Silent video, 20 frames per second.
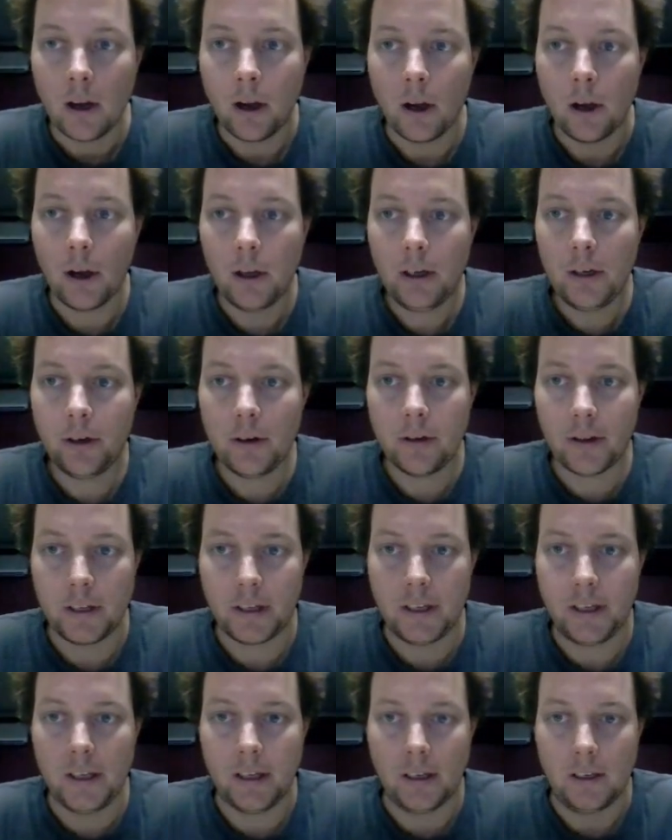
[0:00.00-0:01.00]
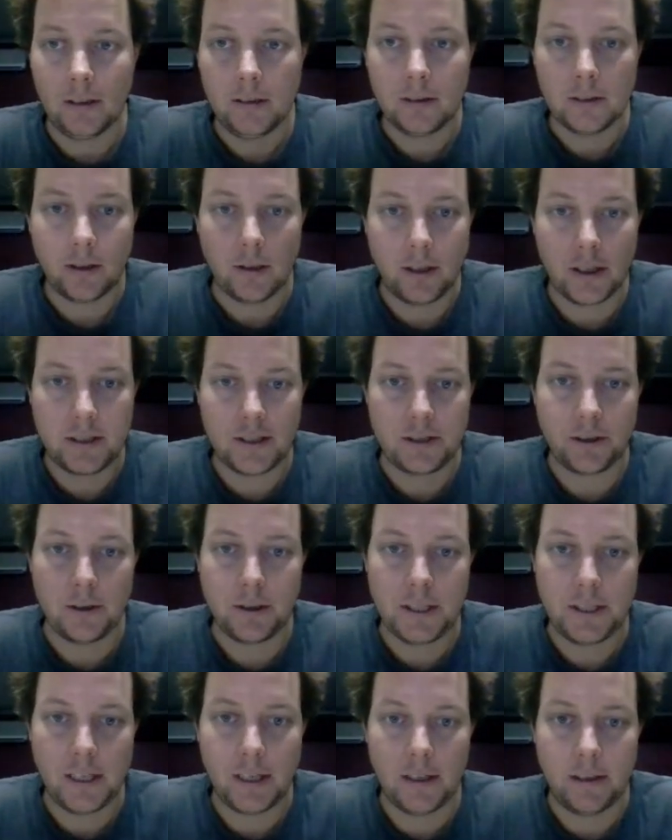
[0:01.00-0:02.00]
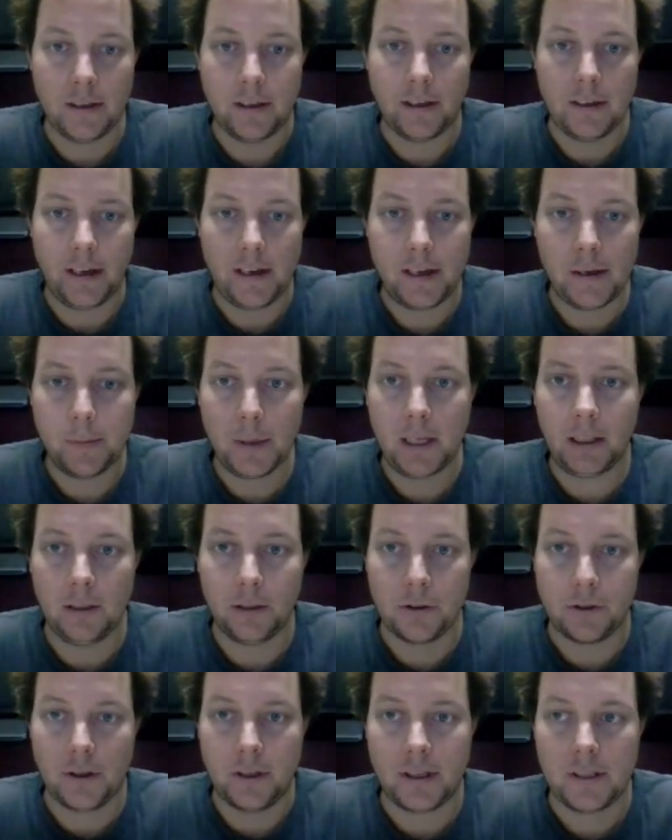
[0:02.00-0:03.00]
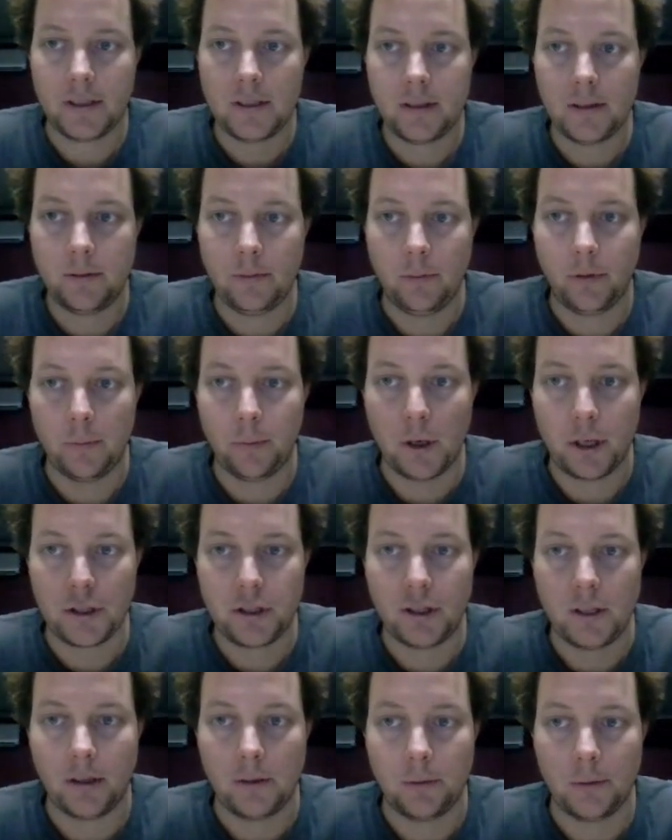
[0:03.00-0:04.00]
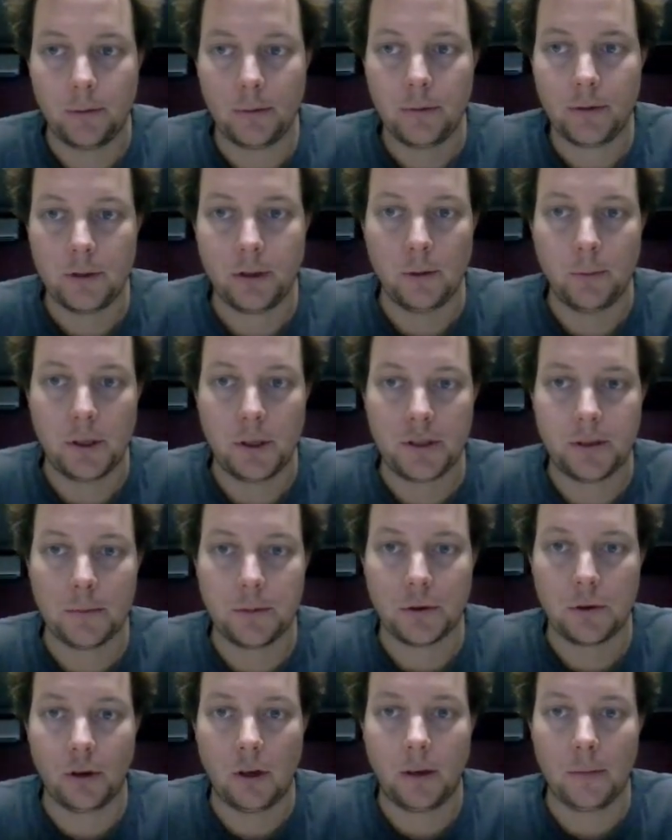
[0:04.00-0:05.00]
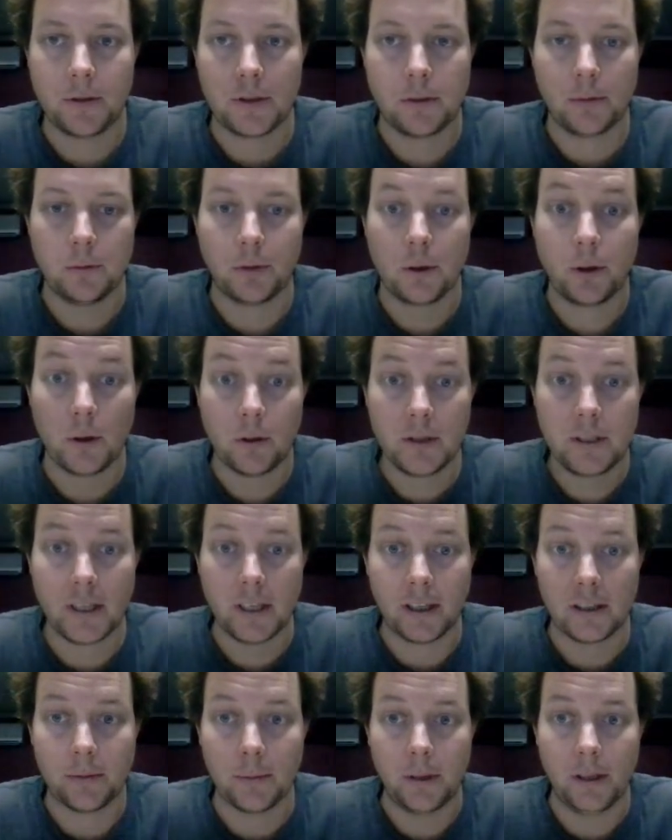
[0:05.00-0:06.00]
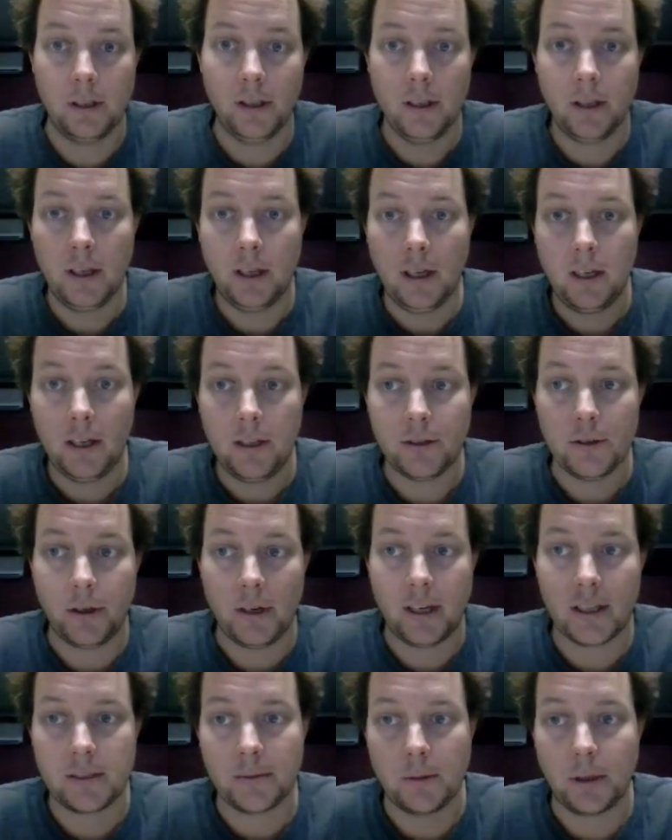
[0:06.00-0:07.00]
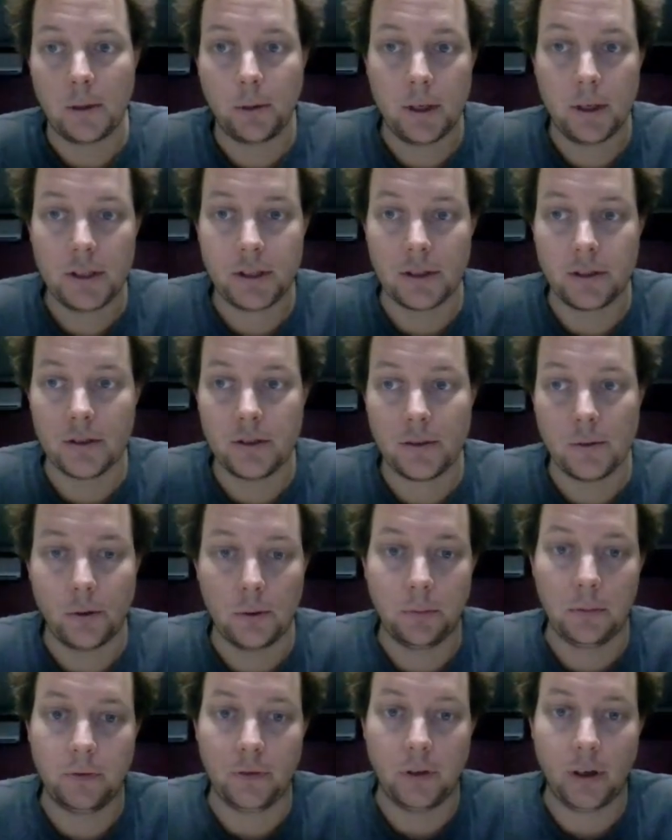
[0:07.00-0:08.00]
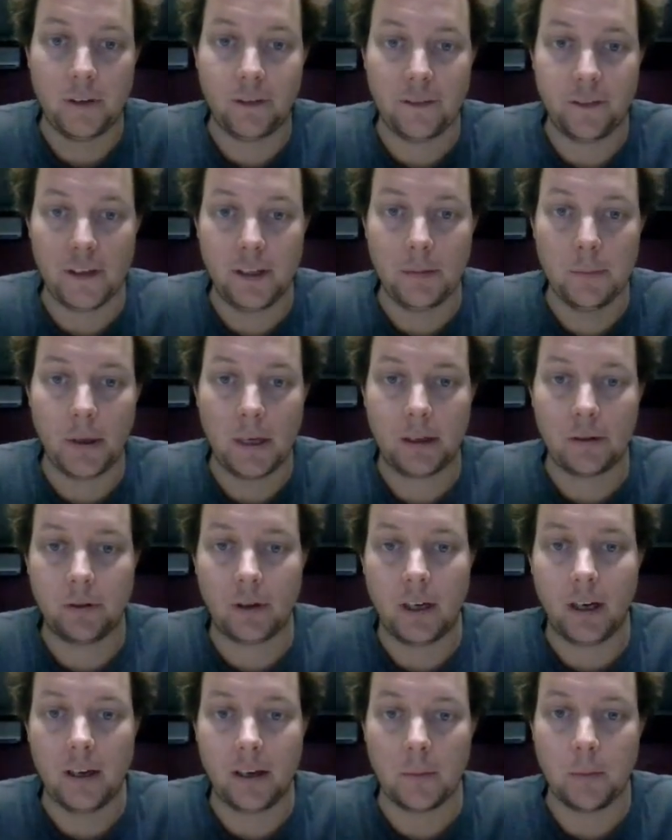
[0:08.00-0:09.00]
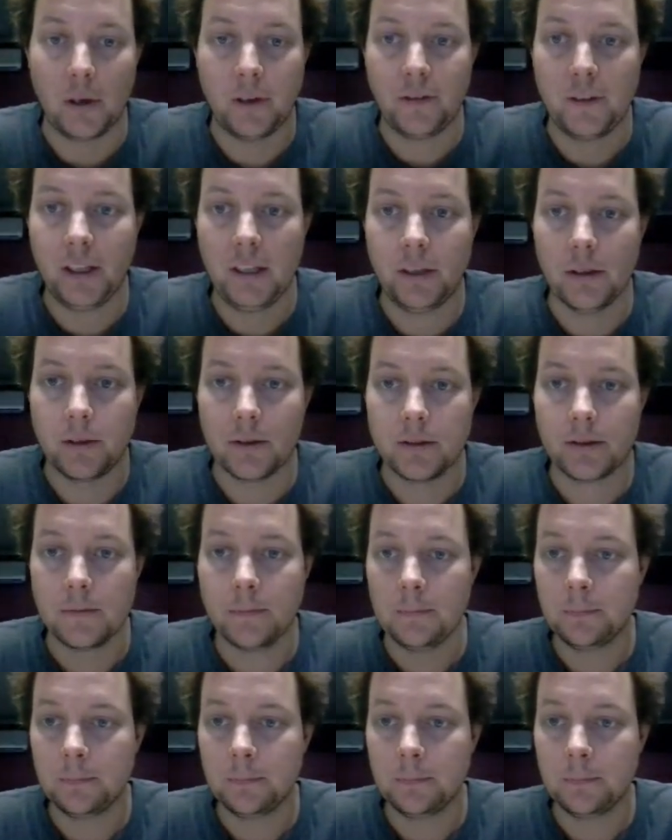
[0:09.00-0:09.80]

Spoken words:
Earlier in the year, I associated an email address with my channel so my subscribers could contact me to ask me questions or provide feedback regarding my videos.